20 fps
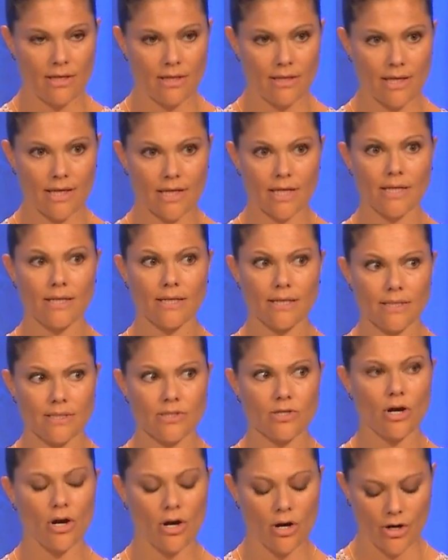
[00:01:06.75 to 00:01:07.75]
that it
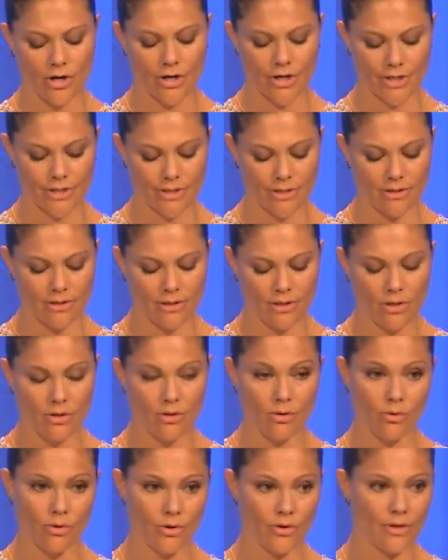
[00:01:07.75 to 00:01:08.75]
is hard
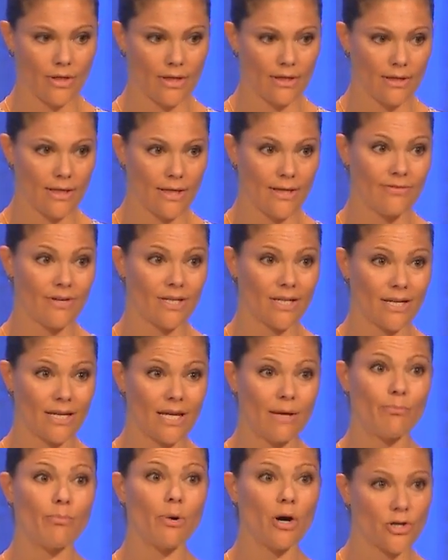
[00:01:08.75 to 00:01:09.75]
or even
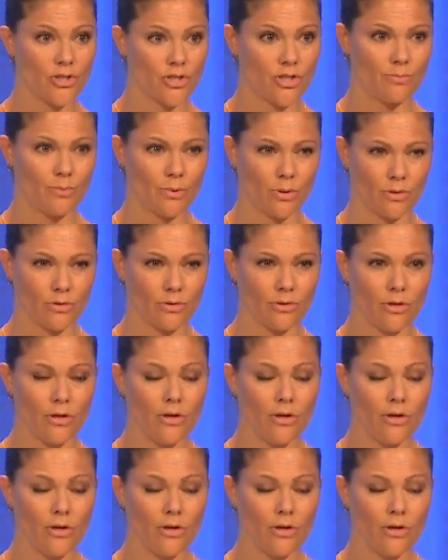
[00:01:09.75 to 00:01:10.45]
impossible